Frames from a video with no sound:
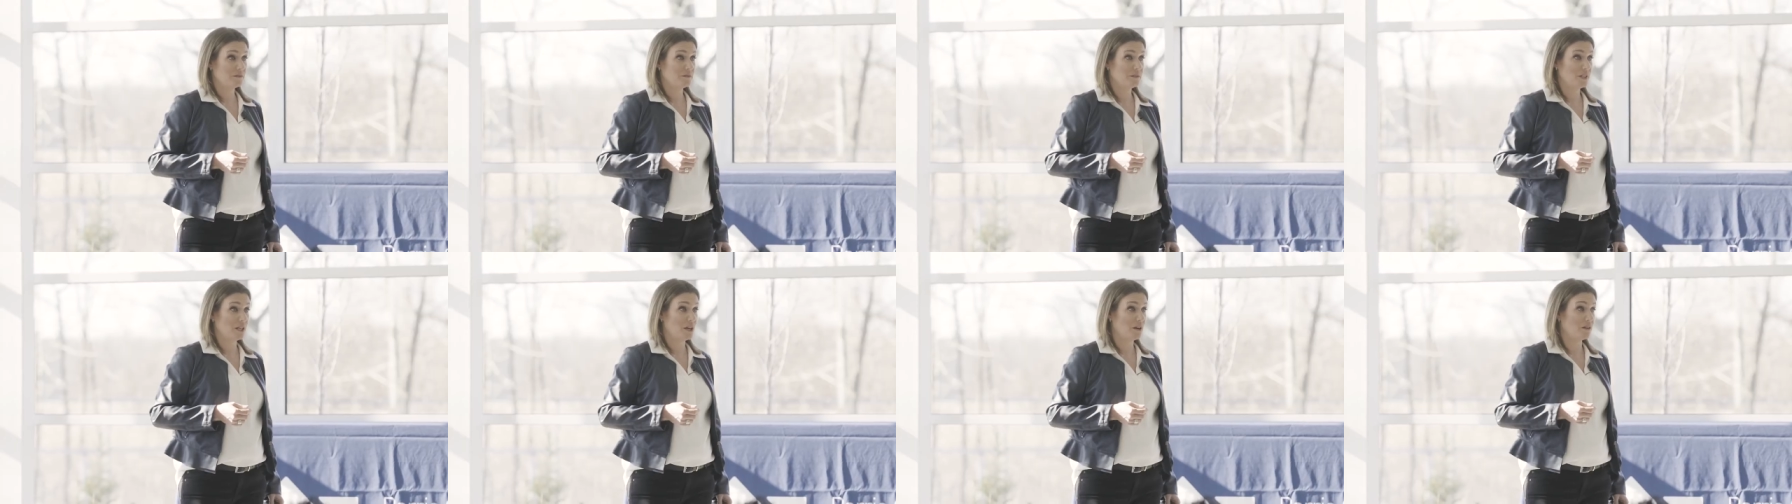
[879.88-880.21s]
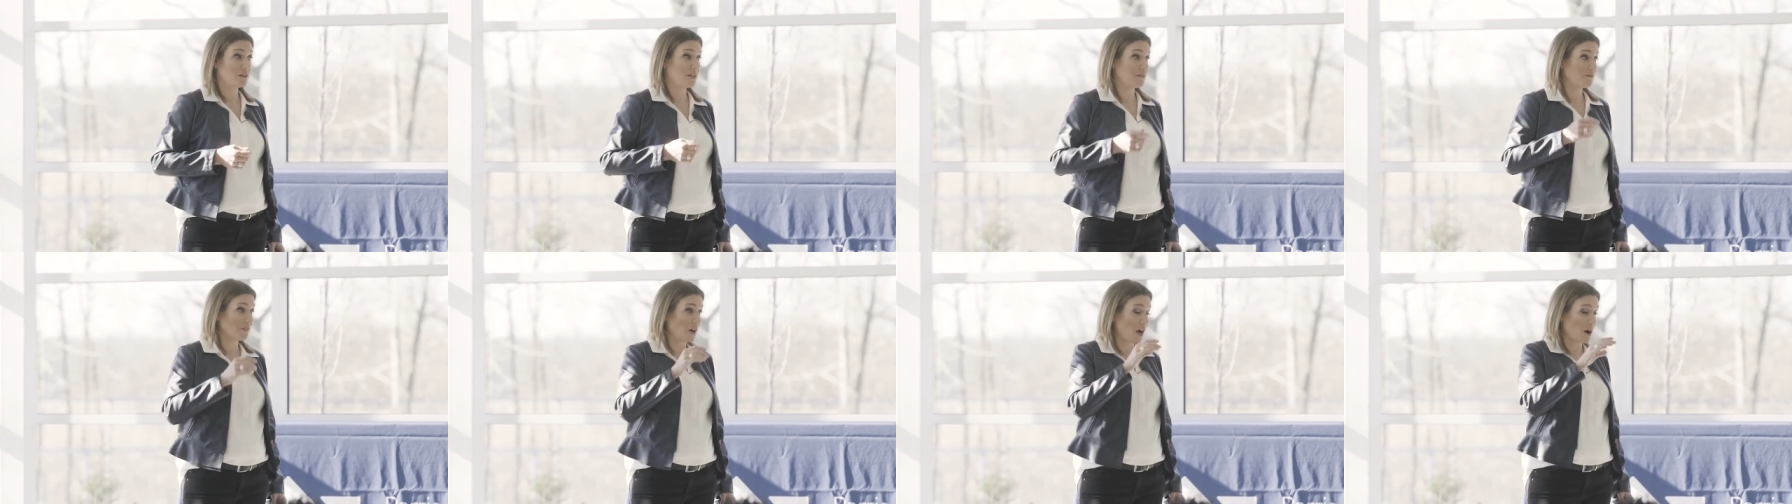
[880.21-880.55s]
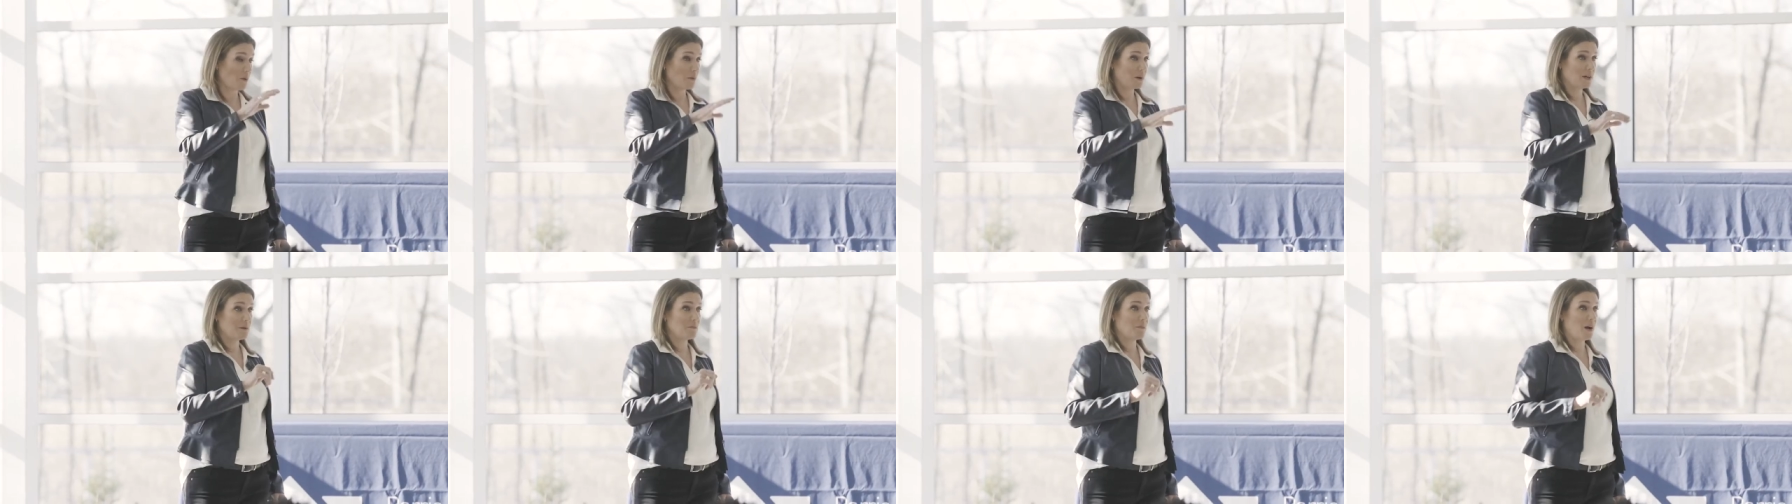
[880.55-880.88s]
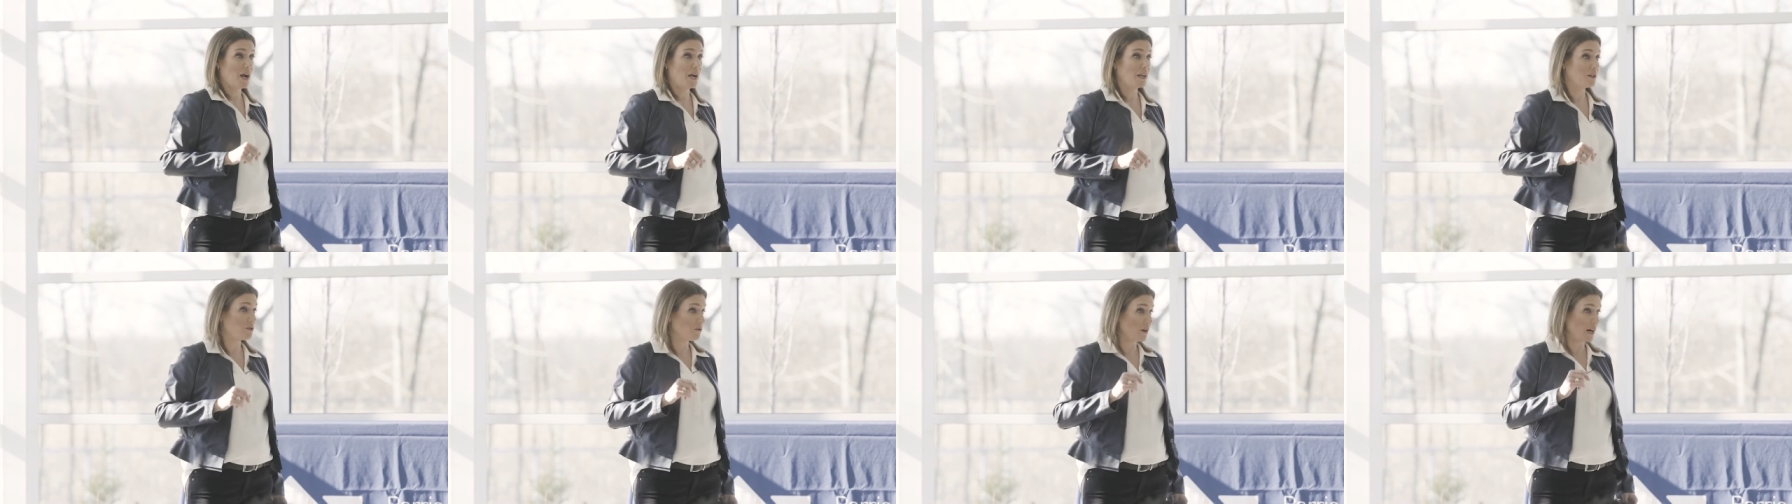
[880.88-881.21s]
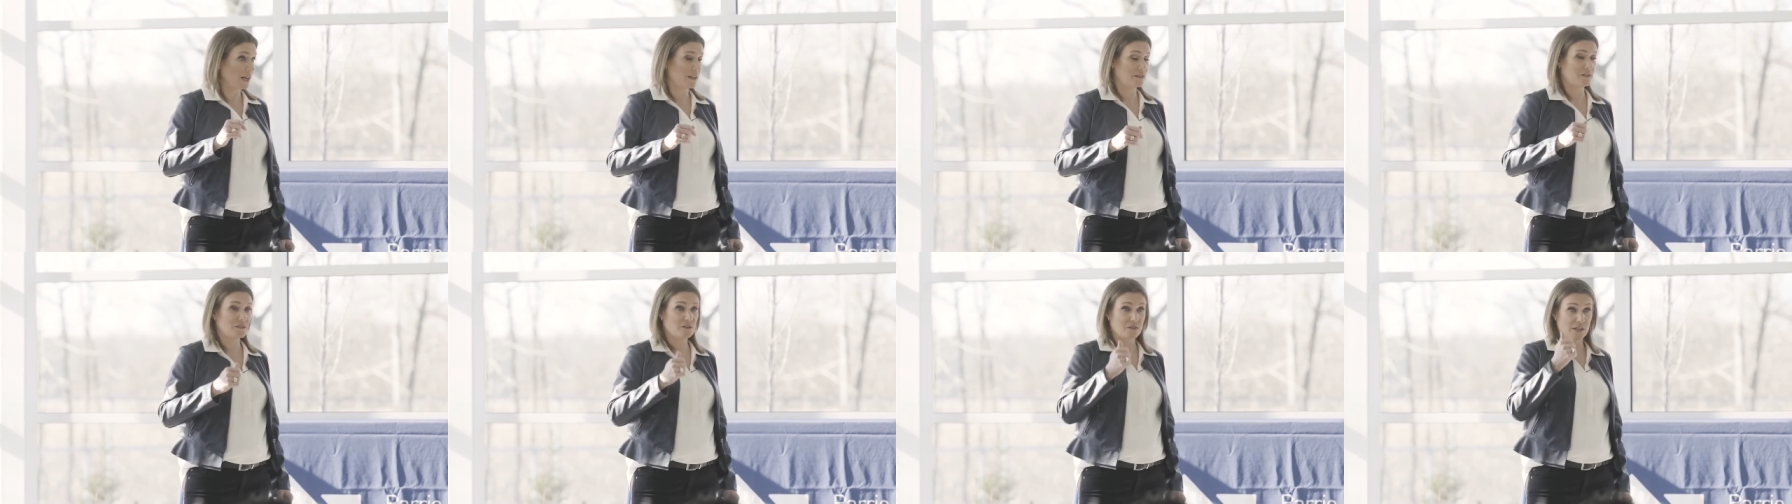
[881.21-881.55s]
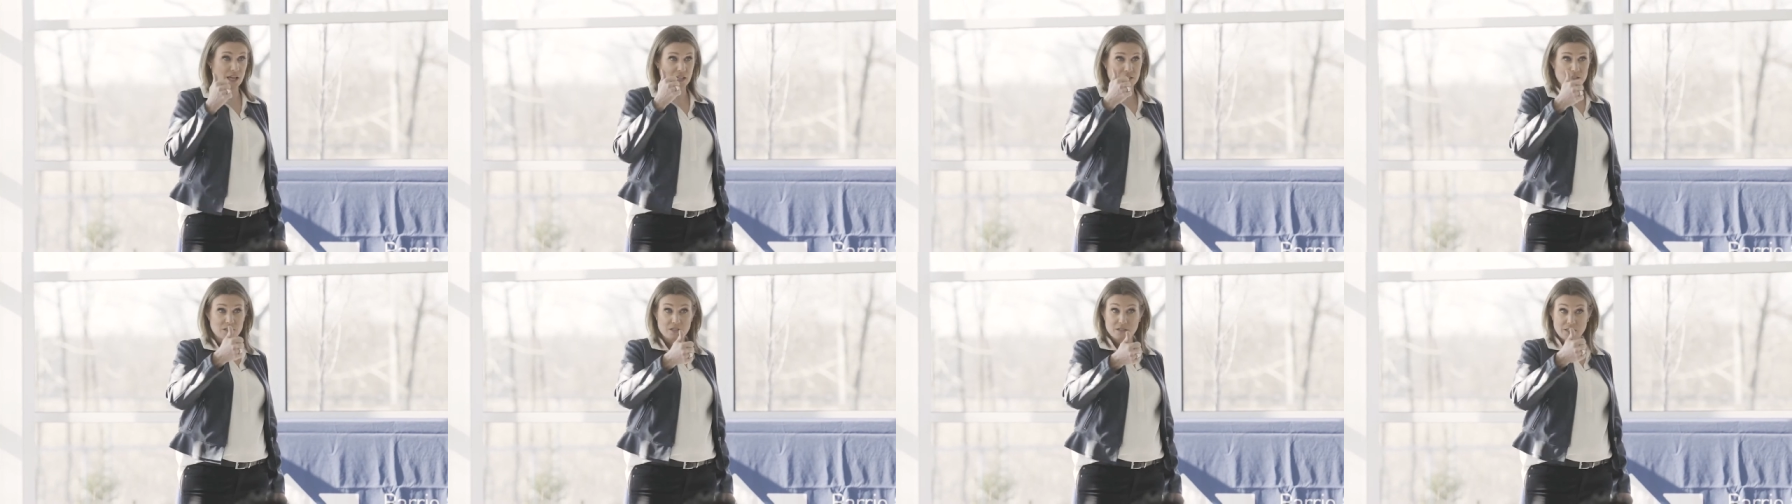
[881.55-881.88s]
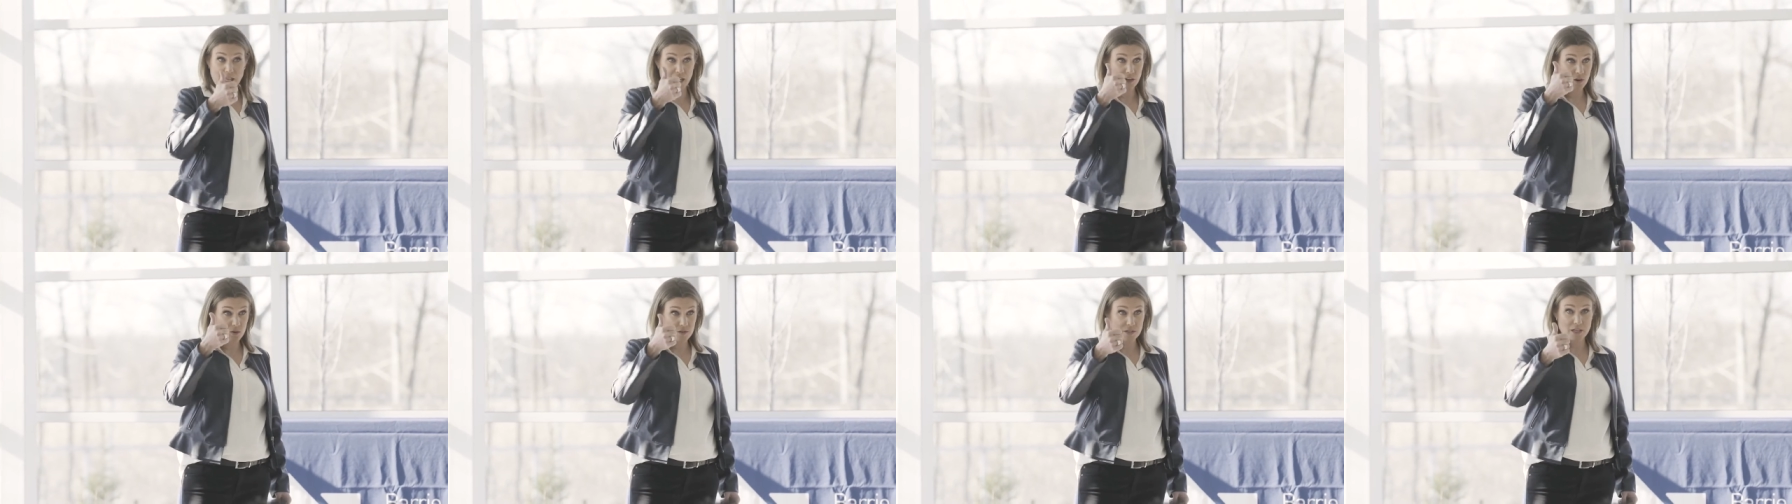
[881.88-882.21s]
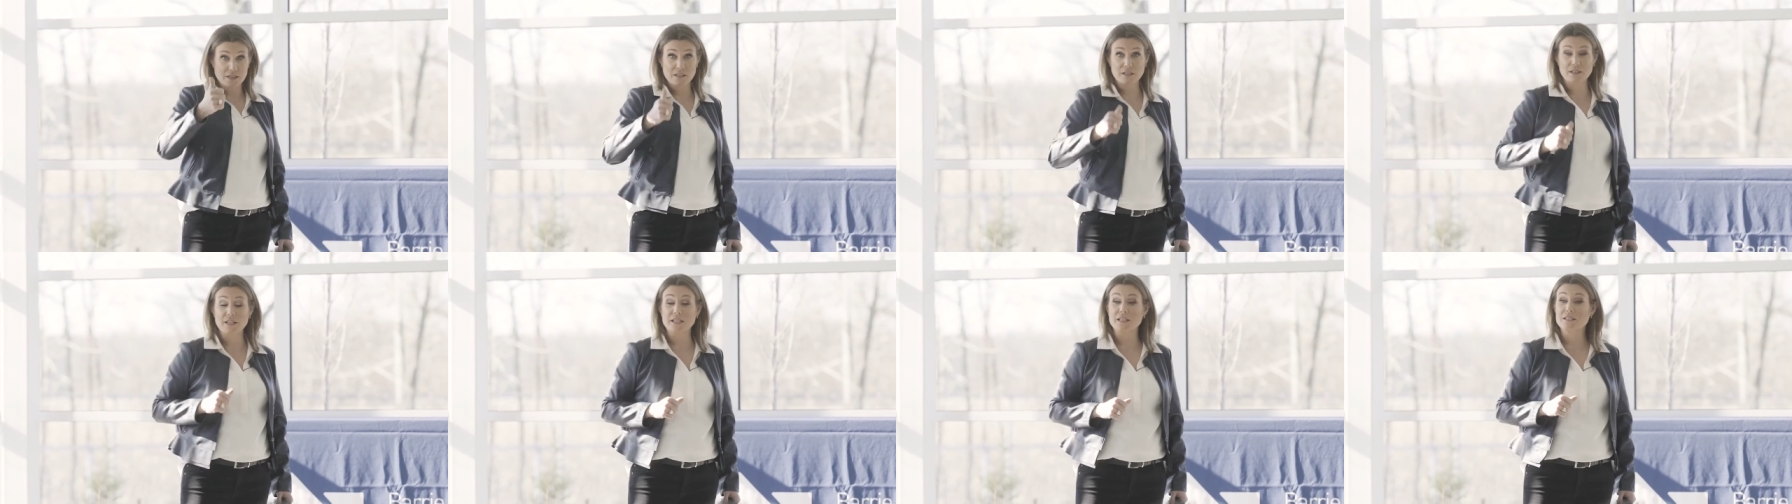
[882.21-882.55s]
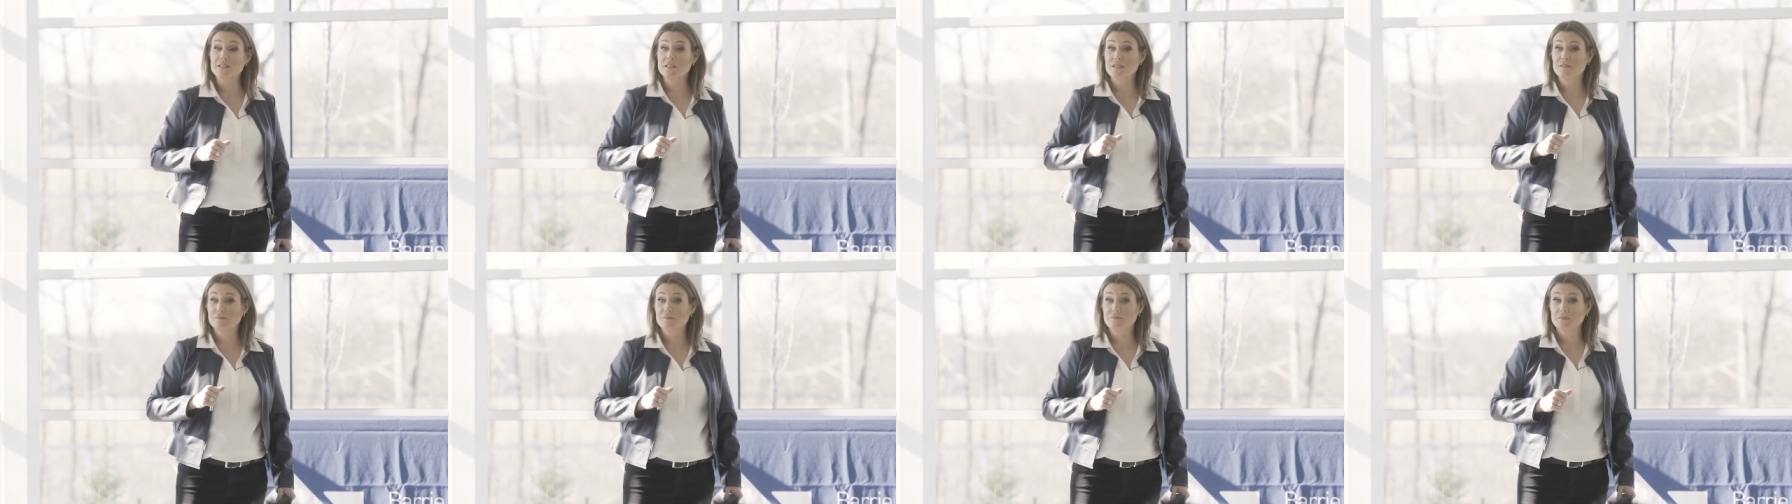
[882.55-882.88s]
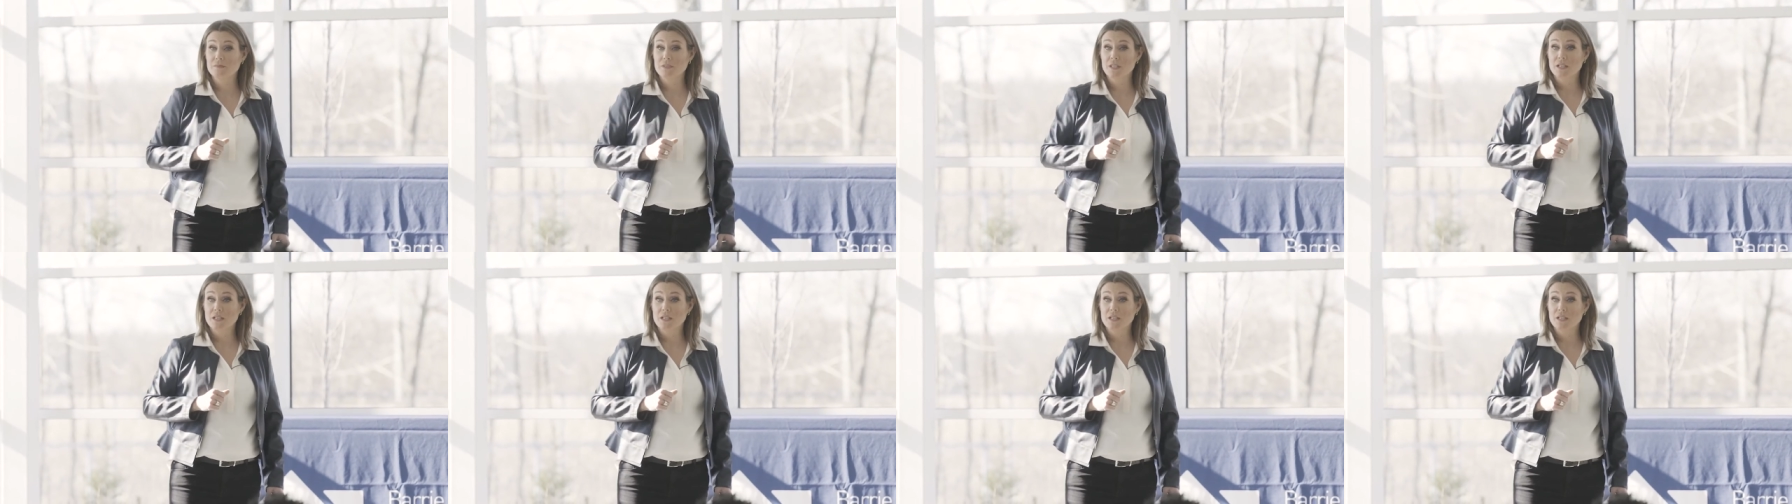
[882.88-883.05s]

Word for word: you know, and they've got one in mind, great. So that goes on the list.